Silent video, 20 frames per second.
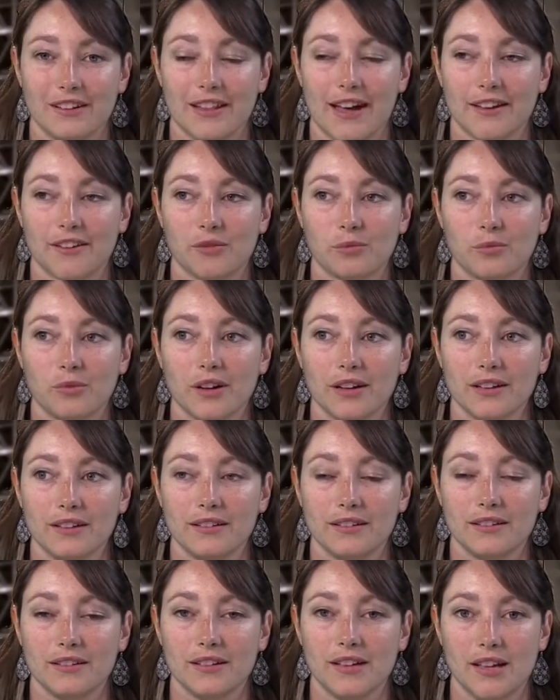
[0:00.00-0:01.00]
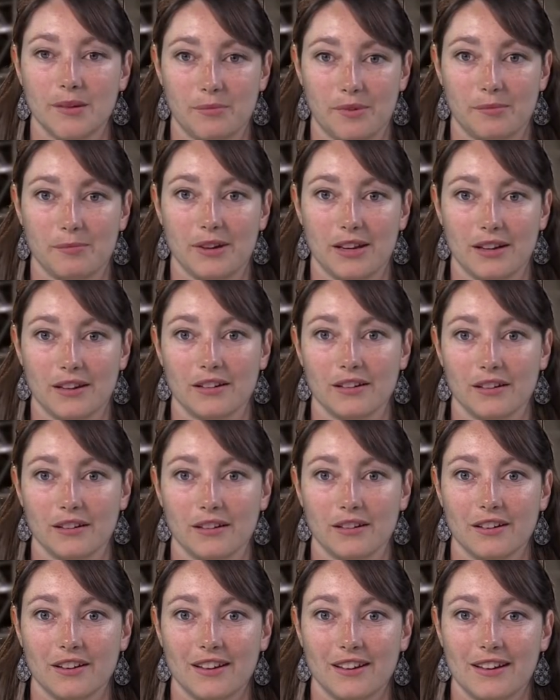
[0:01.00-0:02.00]
That's what keeps me
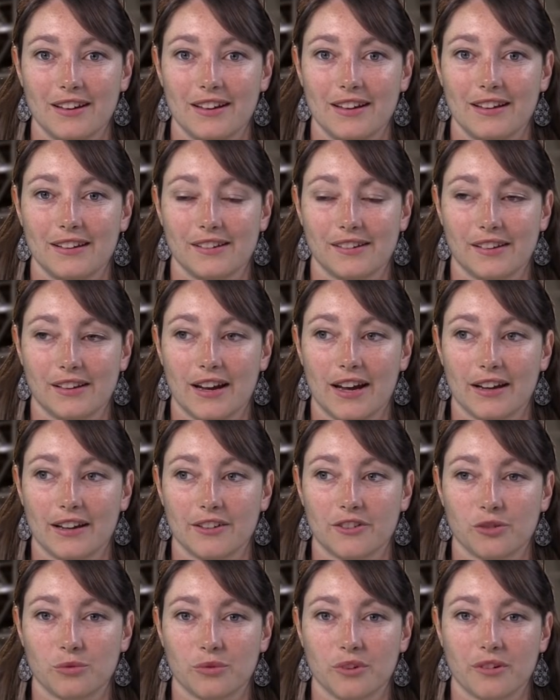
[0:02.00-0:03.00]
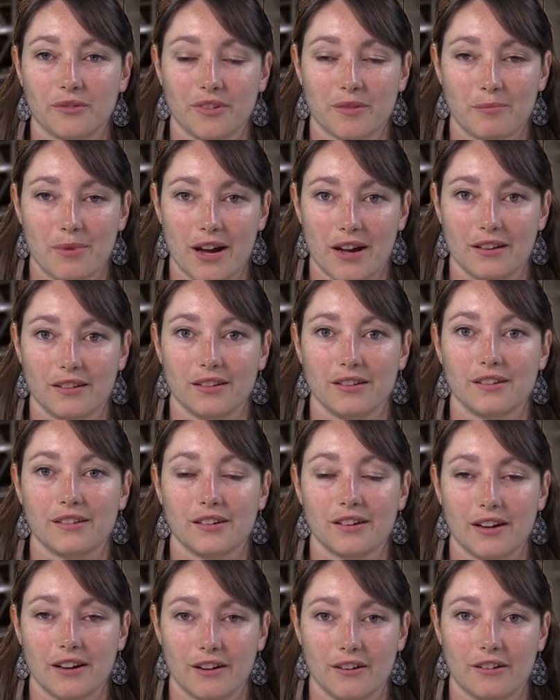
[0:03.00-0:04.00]
here, is that I get to work with
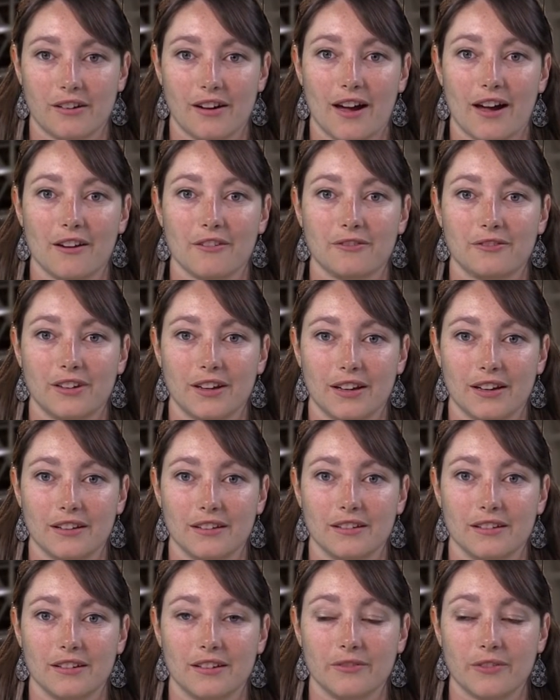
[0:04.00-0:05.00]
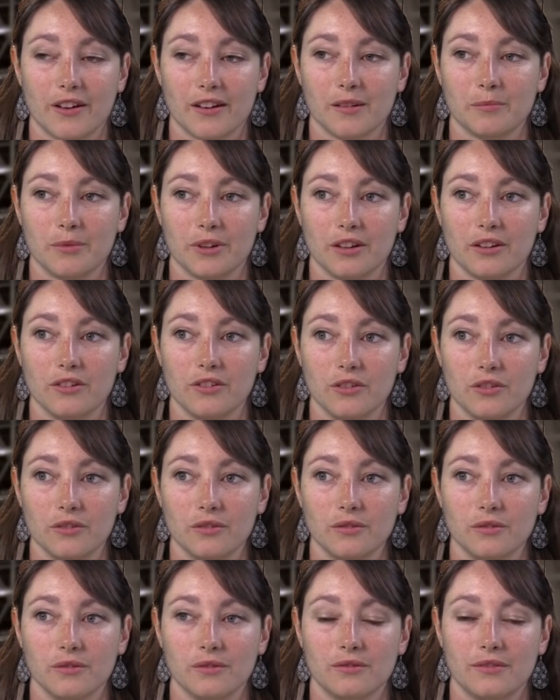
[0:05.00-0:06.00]
pilots and aircraft and developing
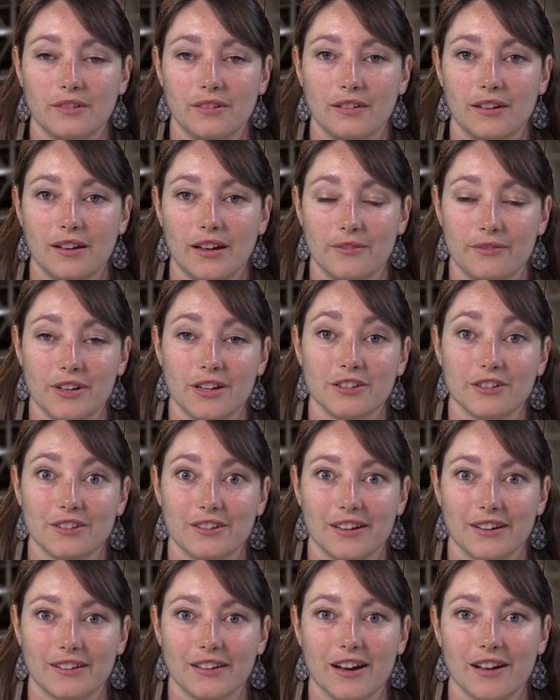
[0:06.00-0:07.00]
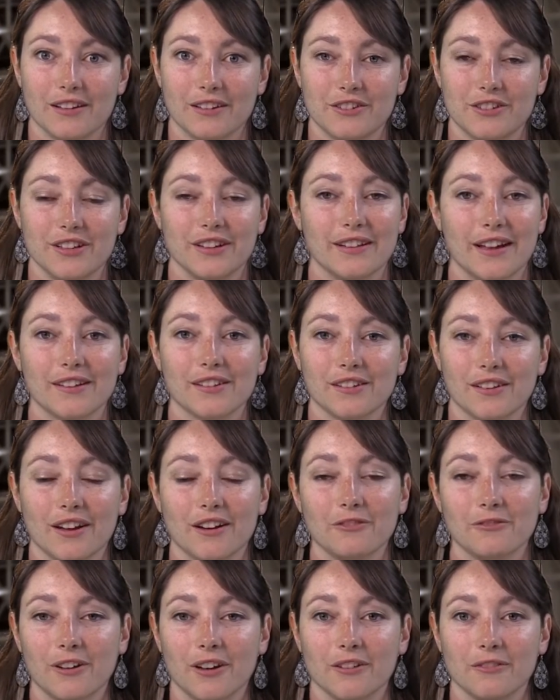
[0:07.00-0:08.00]
new aviation technology, and that's a
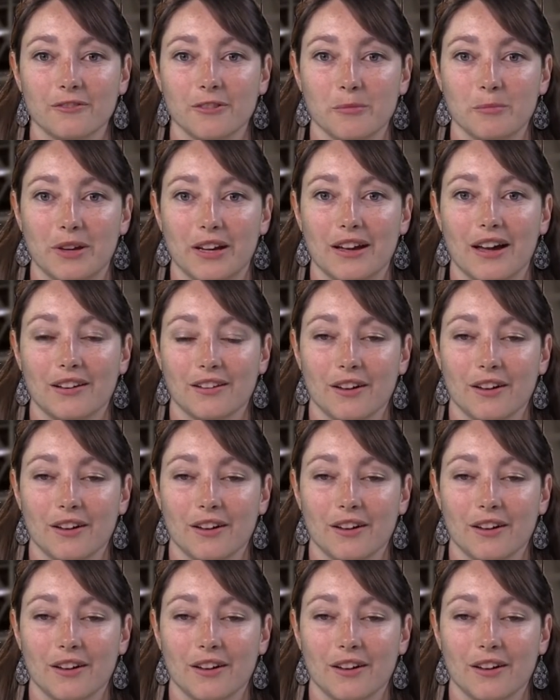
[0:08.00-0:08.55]
lot of fun for me.